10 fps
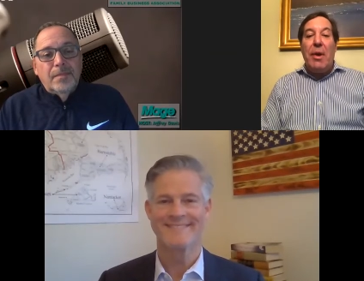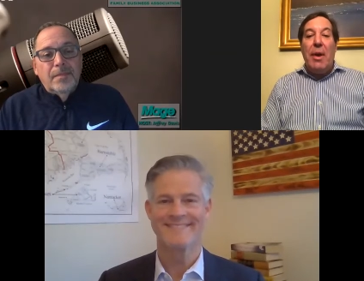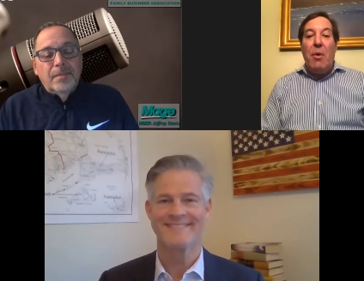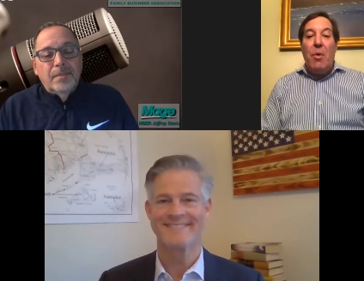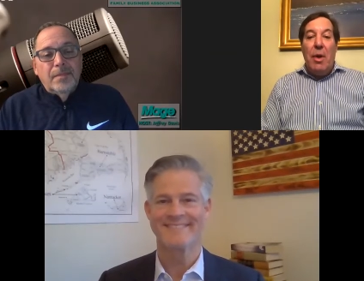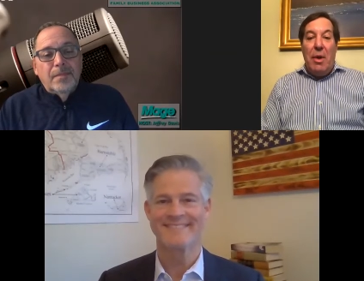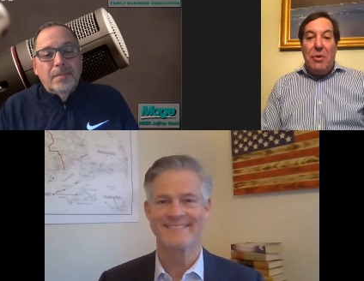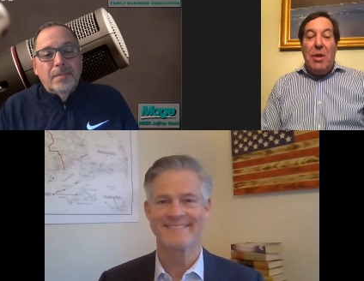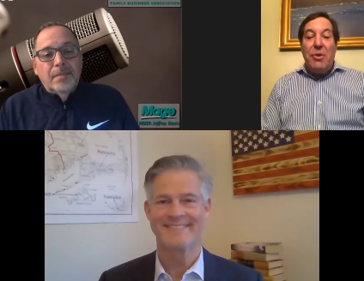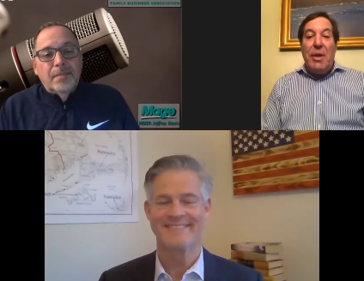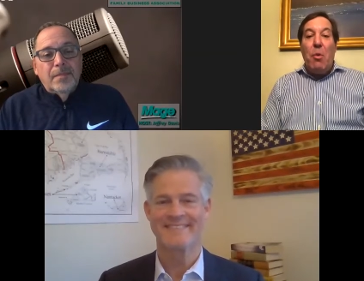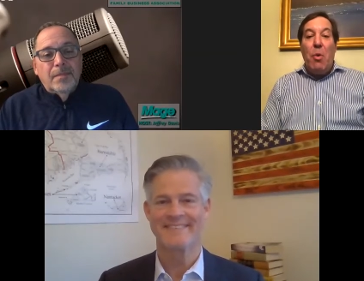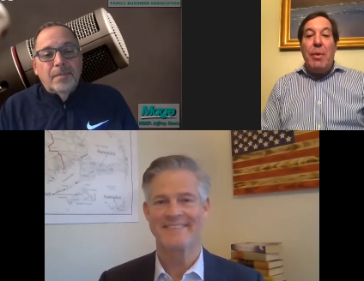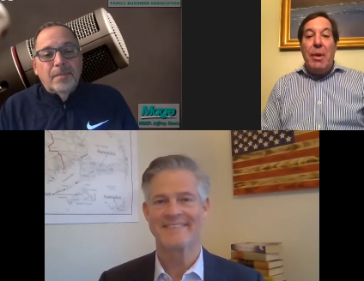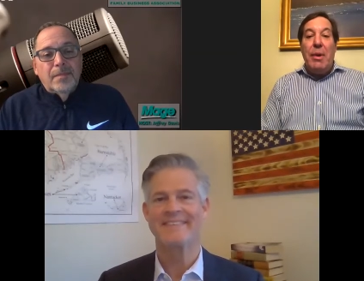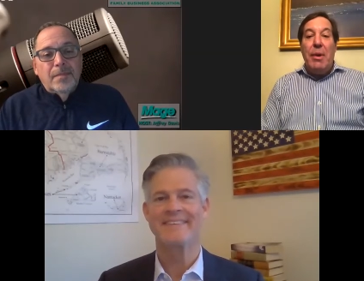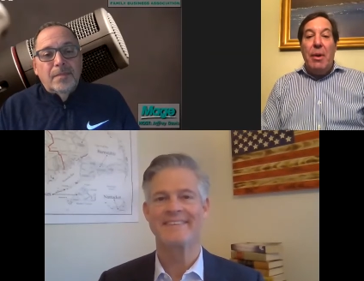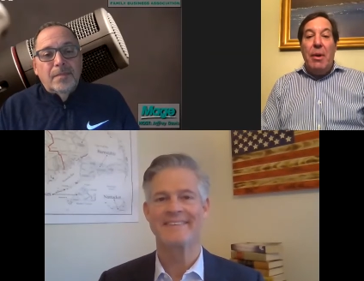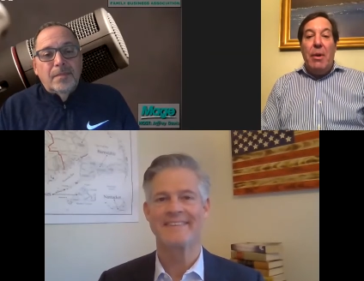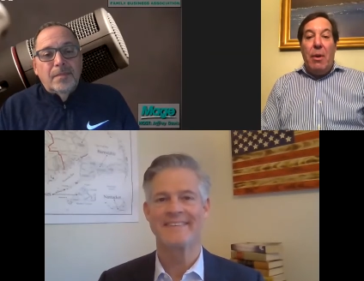Speaker 1: now sounds like it will be,
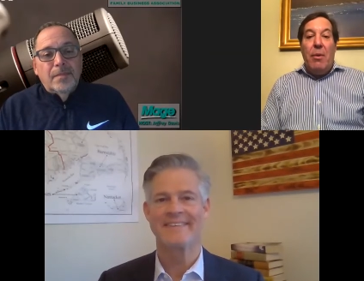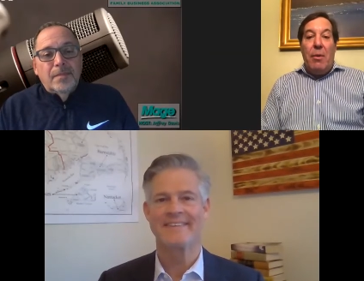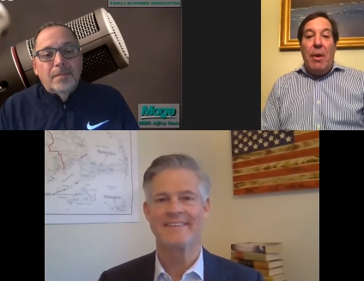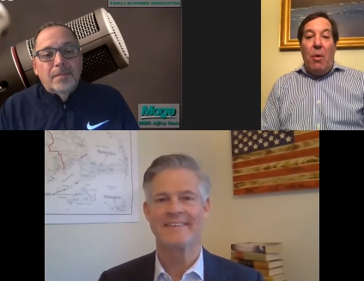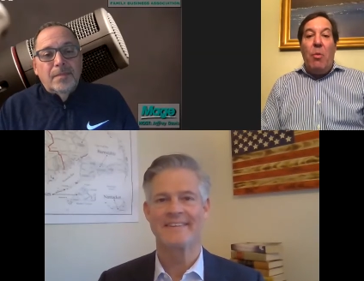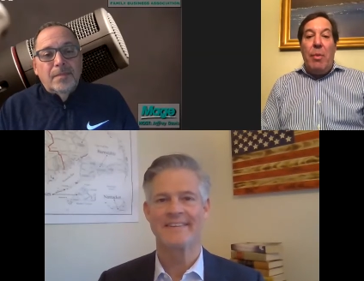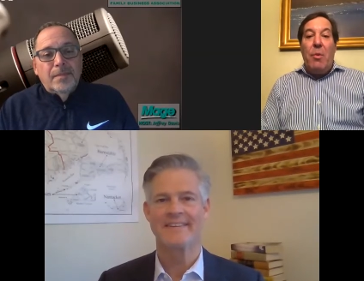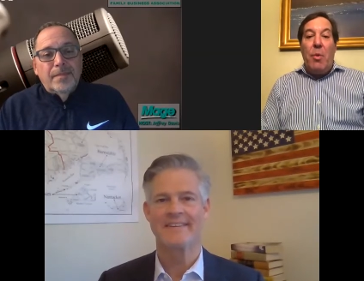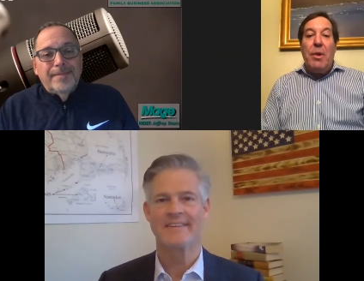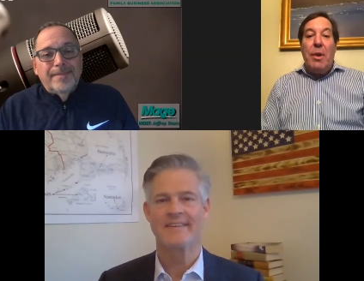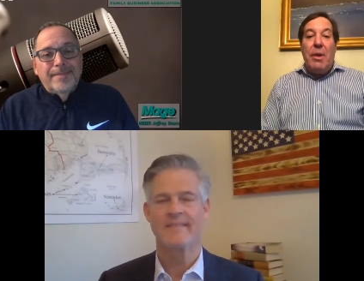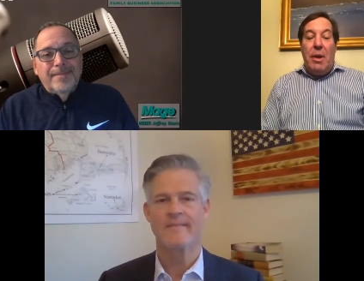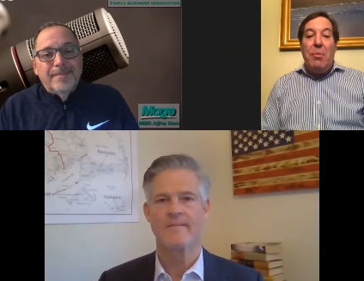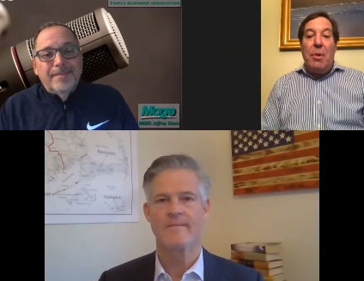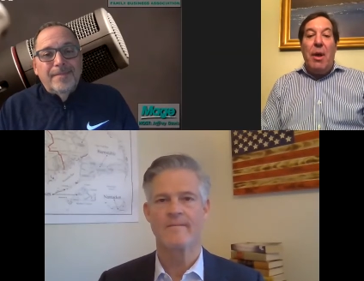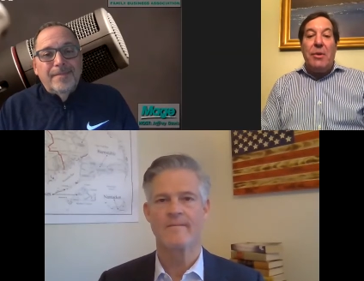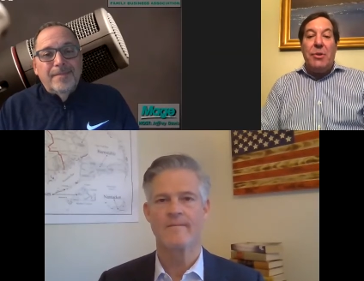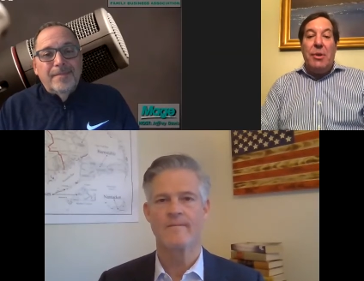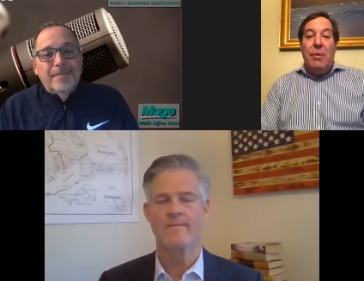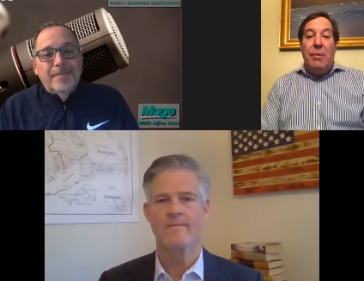it will be a really key
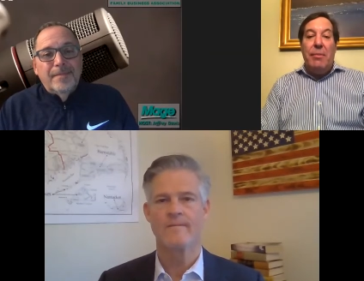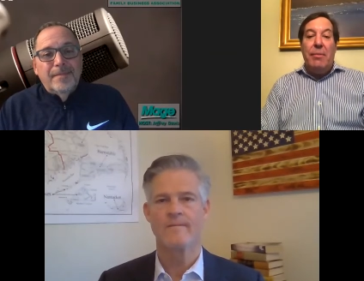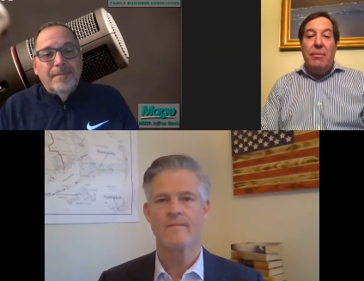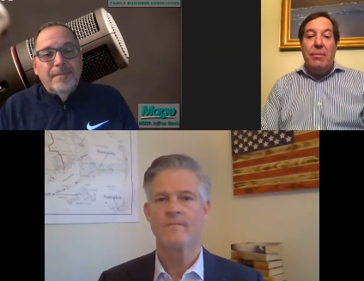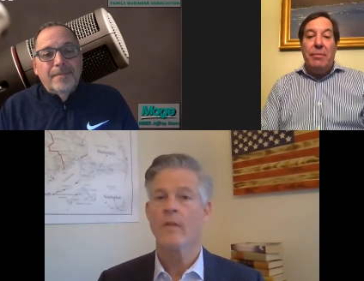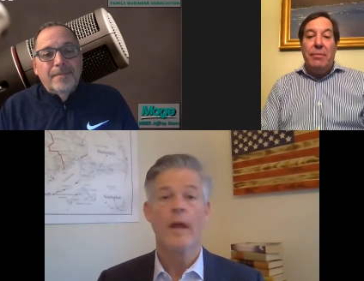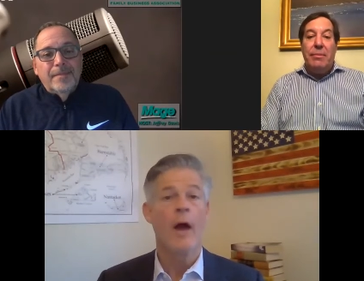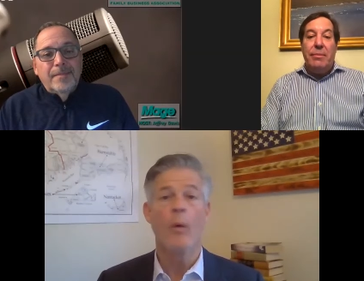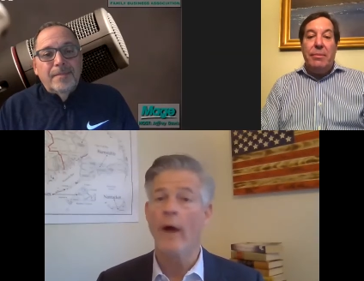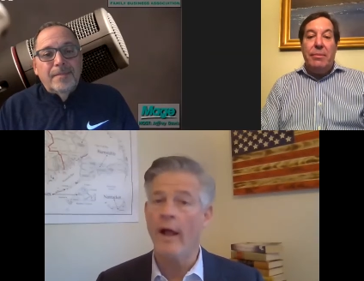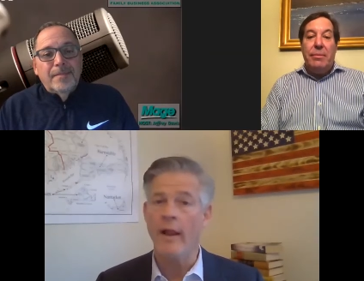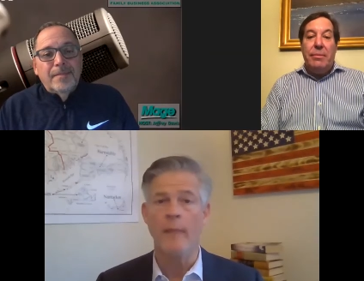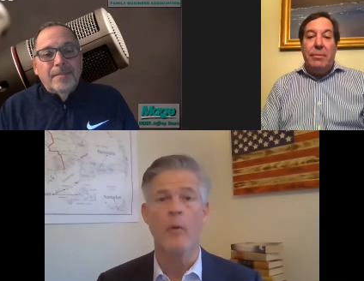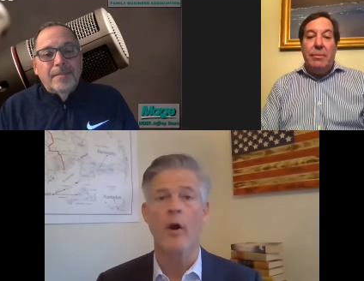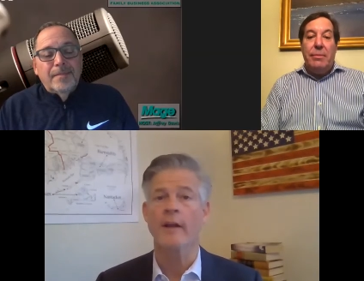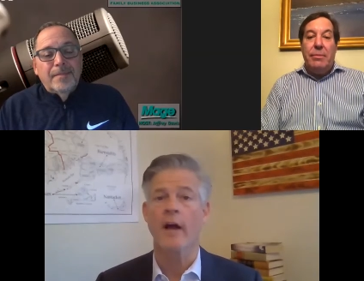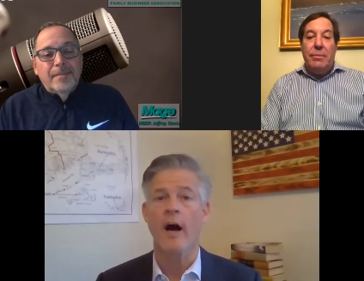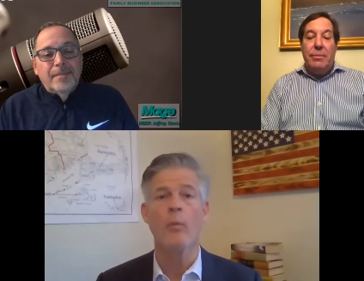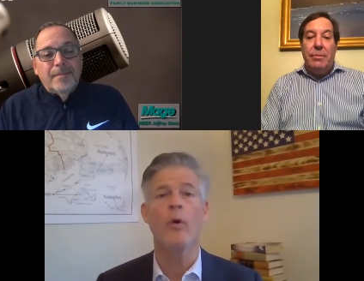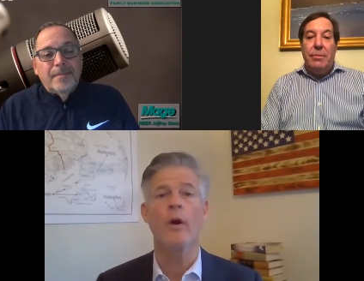plus.
Speaker 2: Oh, and Mark,
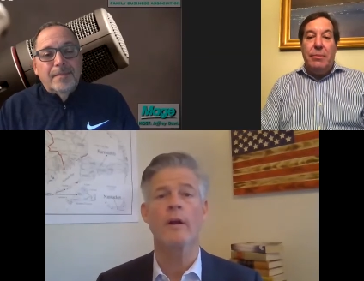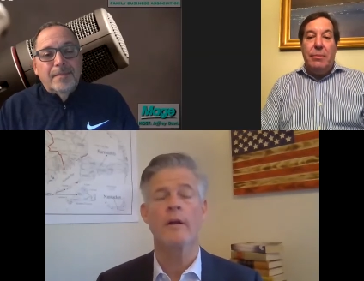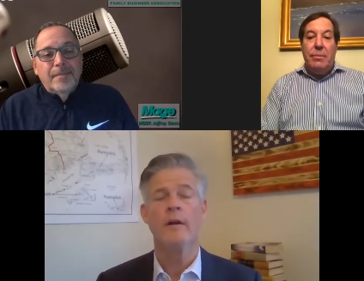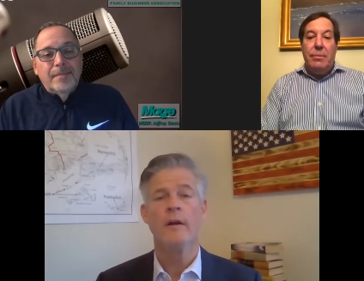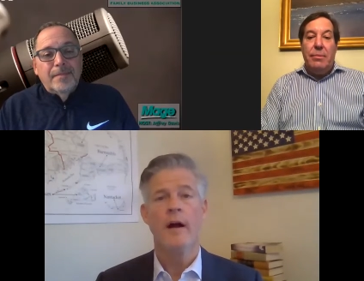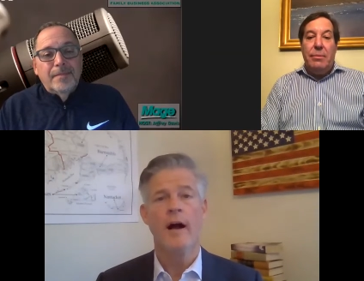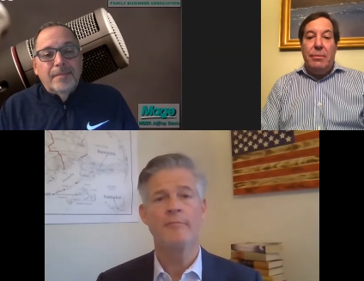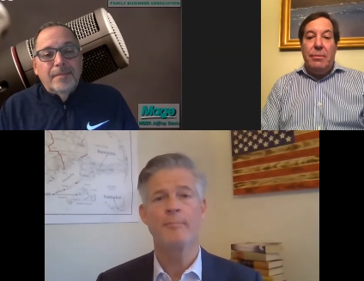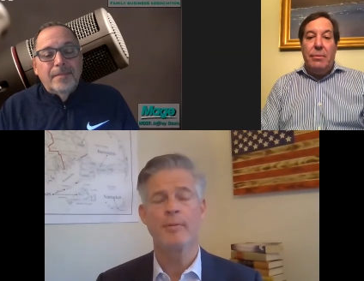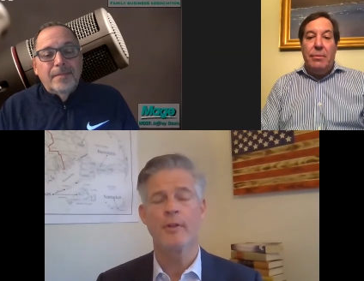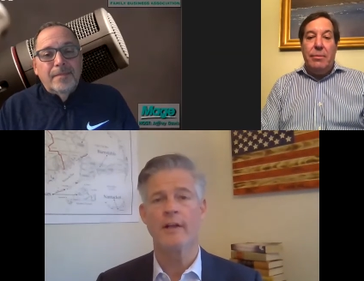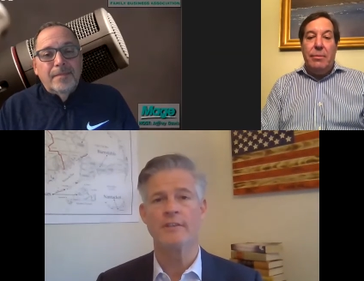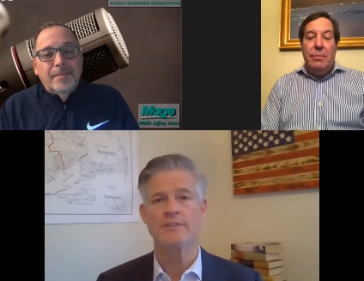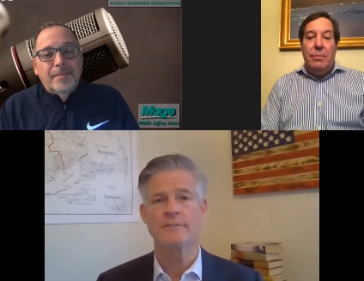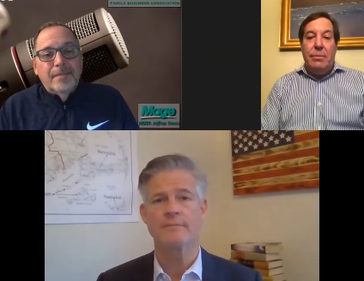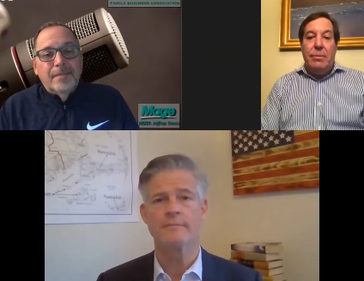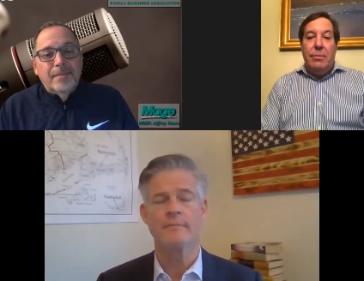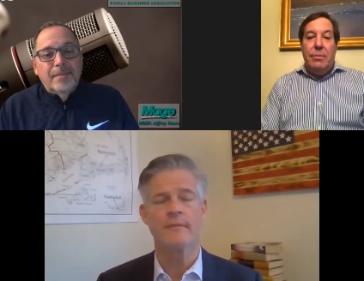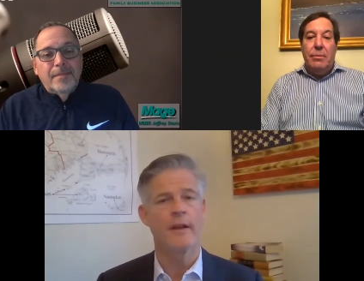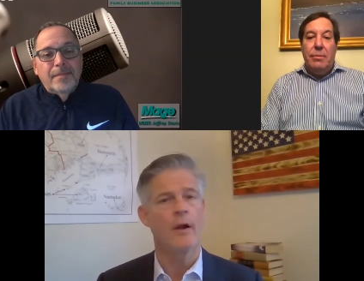I'll work, I've pledged
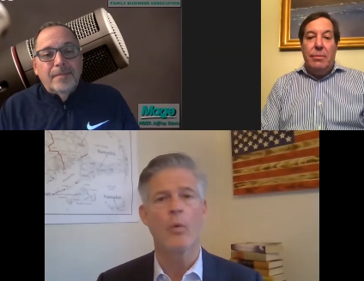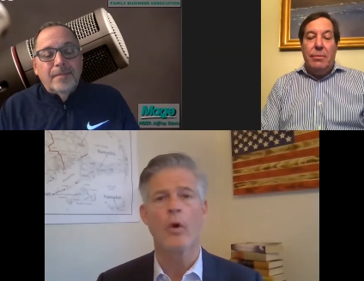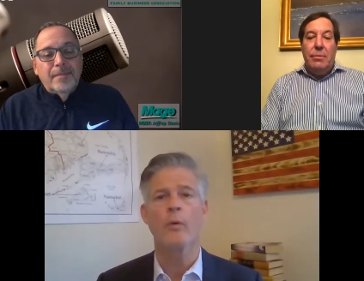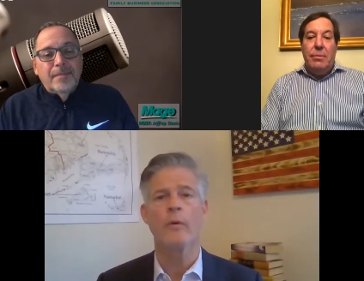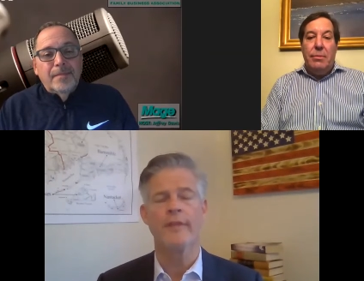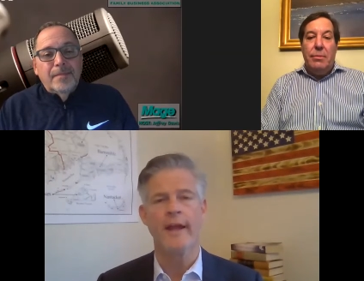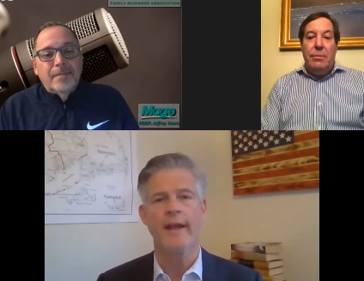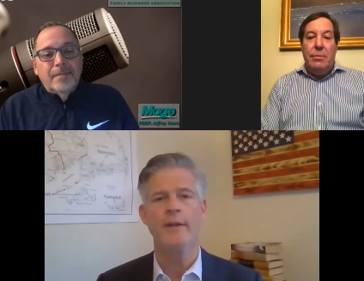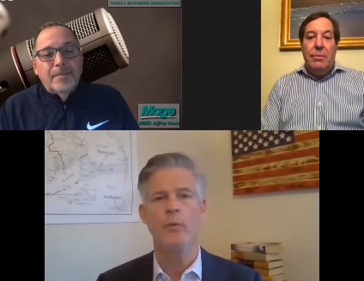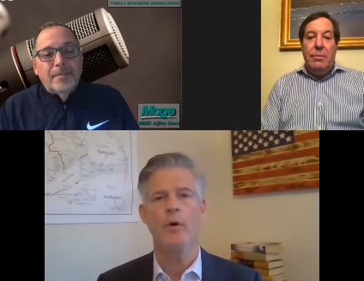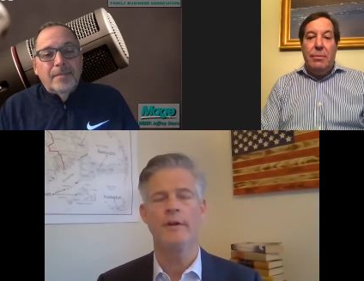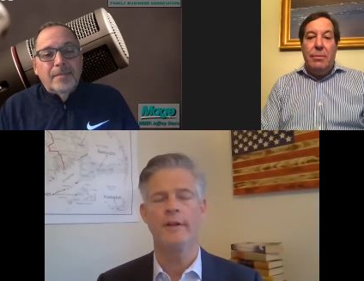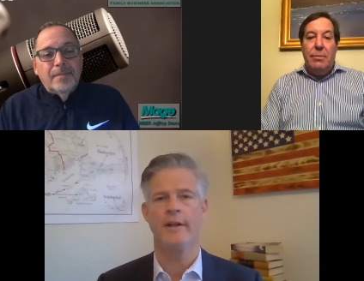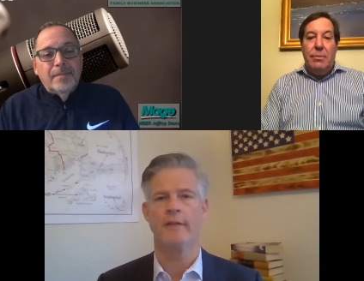that I'll work with anyone and